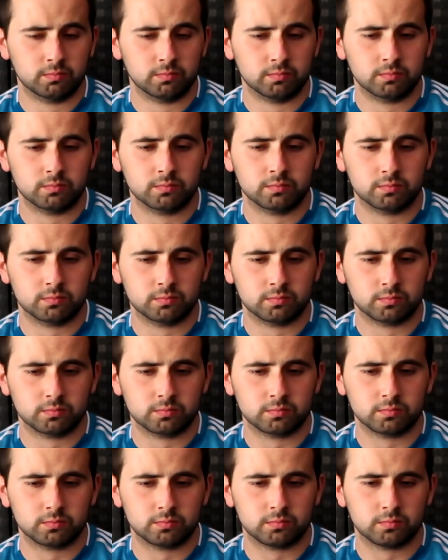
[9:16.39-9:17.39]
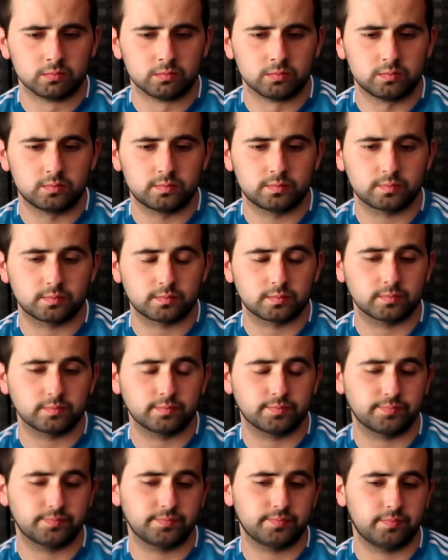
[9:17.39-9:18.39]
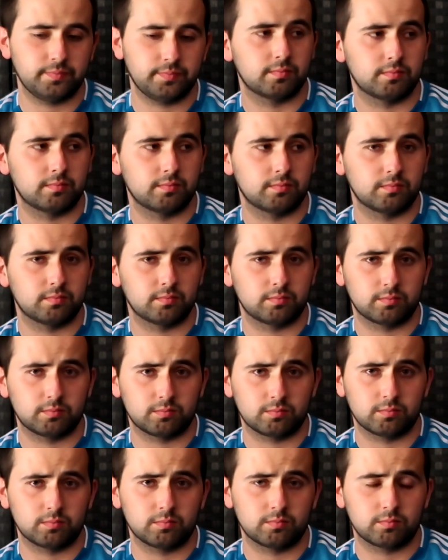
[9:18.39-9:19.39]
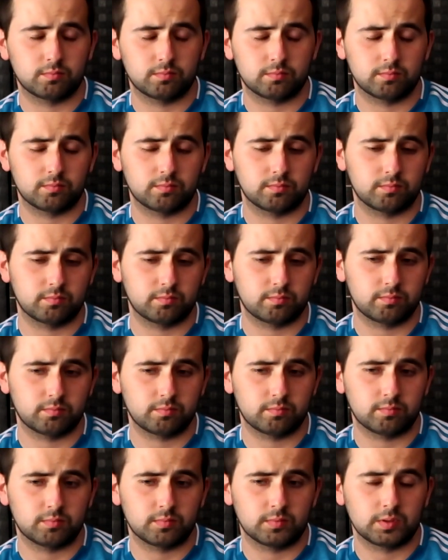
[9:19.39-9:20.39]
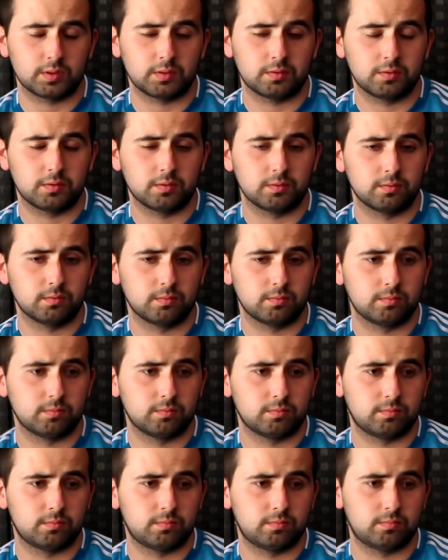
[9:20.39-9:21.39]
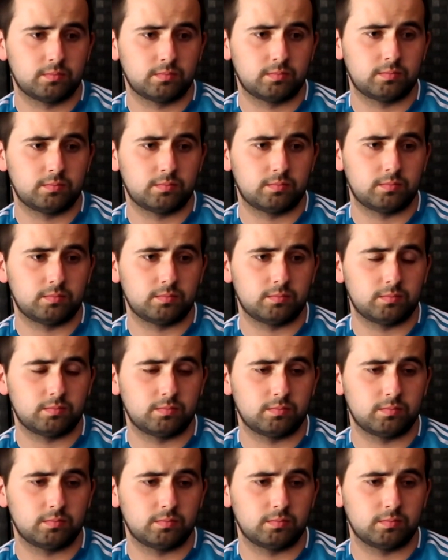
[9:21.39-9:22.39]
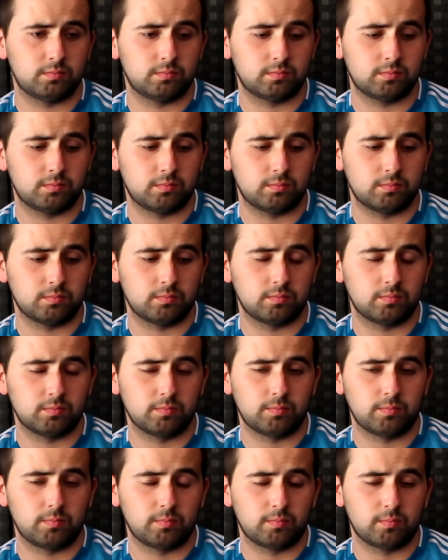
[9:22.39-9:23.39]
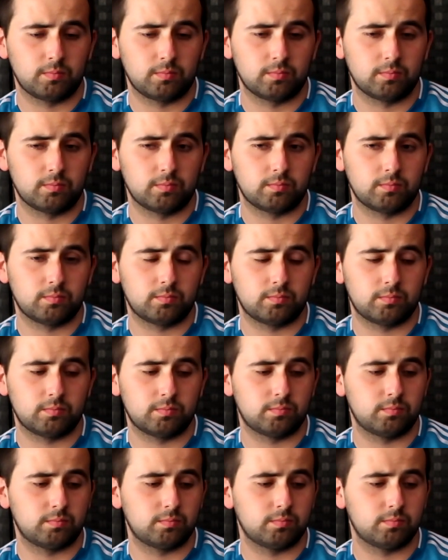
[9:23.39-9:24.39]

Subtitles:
No words are spoken by the person on screen.